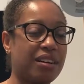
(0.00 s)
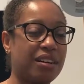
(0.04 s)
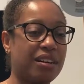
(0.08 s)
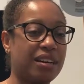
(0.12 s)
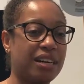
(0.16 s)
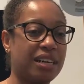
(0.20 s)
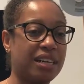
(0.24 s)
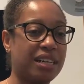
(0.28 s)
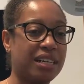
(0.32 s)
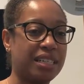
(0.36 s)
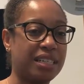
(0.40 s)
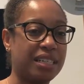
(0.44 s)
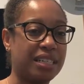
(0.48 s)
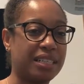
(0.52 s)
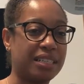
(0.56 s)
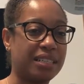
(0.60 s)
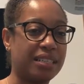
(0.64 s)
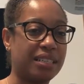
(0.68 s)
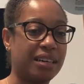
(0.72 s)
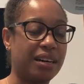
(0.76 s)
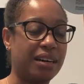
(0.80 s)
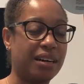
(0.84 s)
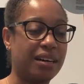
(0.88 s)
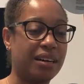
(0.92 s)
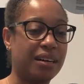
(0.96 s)

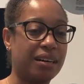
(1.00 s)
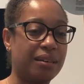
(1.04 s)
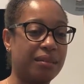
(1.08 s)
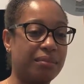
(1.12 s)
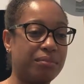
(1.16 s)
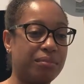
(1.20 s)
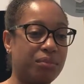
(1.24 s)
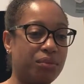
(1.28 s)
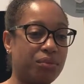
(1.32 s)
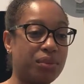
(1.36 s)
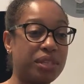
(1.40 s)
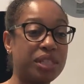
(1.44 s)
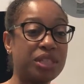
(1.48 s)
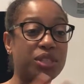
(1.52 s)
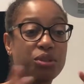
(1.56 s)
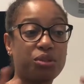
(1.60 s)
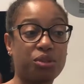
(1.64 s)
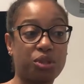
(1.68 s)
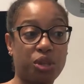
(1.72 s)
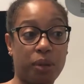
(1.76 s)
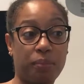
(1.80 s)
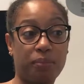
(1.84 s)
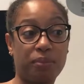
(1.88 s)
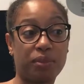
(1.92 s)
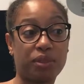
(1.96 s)
on
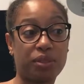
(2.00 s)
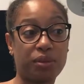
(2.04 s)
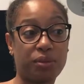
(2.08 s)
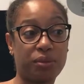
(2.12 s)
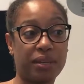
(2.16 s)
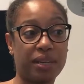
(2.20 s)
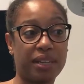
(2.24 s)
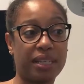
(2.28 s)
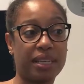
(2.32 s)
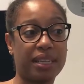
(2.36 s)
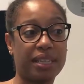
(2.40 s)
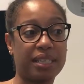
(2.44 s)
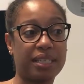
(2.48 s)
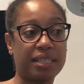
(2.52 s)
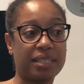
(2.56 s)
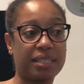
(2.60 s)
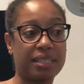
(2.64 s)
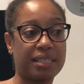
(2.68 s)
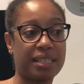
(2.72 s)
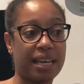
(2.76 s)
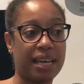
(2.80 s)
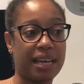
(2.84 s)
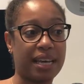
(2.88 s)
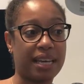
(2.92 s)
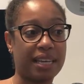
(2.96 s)
research
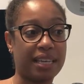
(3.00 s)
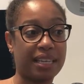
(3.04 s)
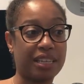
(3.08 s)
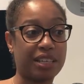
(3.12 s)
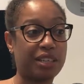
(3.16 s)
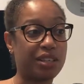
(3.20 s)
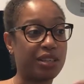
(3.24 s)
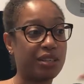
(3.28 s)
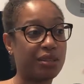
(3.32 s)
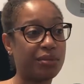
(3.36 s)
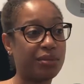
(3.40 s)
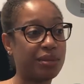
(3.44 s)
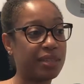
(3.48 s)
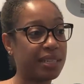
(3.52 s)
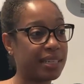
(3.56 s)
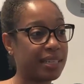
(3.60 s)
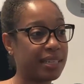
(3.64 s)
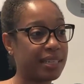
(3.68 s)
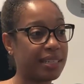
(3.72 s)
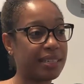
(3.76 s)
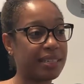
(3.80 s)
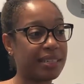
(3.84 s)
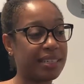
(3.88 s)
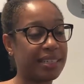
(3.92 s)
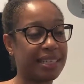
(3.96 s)
opportunities that
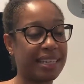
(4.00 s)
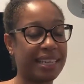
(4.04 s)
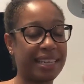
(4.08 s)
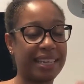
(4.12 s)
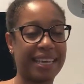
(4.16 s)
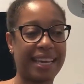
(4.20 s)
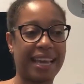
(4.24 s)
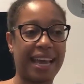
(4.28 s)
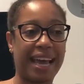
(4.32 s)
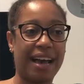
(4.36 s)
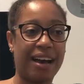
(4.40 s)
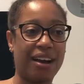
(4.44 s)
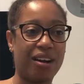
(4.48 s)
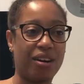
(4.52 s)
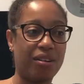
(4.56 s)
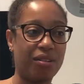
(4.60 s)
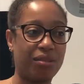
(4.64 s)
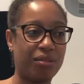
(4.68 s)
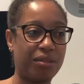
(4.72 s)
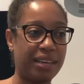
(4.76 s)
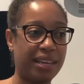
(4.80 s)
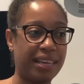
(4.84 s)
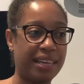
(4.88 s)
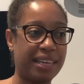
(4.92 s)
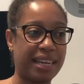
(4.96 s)
included getting
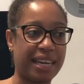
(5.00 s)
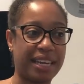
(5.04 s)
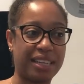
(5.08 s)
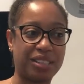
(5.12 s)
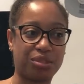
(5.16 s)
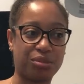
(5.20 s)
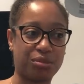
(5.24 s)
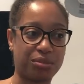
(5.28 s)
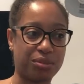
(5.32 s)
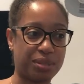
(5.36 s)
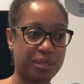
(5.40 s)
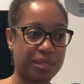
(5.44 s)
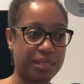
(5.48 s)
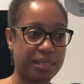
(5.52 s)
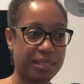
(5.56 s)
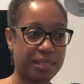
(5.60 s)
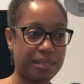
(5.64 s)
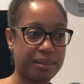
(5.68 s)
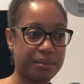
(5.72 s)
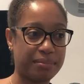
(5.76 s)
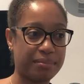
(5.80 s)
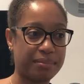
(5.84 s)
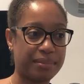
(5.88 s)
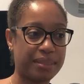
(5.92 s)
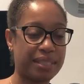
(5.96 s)
out in natural
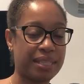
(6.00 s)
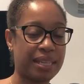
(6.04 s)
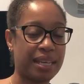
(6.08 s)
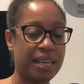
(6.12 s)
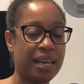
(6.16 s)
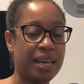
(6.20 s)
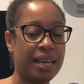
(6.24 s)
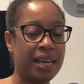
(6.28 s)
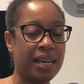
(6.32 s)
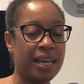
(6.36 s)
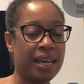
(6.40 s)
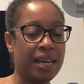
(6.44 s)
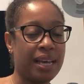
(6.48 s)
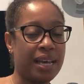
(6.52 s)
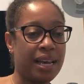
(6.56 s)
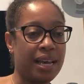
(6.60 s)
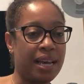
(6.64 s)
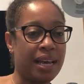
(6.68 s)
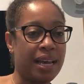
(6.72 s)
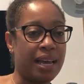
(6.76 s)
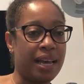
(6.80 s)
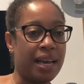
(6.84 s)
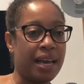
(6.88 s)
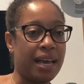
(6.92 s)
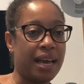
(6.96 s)
systems.
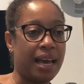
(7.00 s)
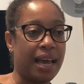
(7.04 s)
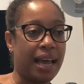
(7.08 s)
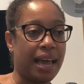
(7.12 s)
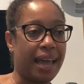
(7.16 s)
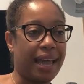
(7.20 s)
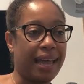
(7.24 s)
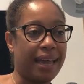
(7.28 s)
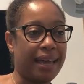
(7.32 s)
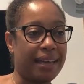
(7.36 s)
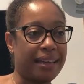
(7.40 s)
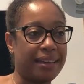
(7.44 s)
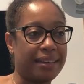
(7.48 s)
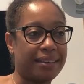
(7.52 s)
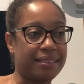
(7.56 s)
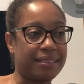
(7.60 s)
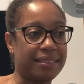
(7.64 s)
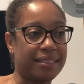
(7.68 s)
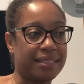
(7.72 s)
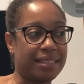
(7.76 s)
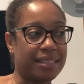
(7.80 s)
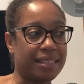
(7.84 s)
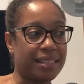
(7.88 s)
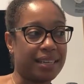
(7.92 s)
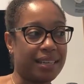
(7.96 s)

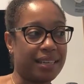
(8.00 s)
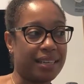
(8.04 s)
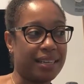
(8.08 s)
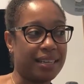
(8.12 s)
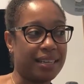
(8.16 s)
And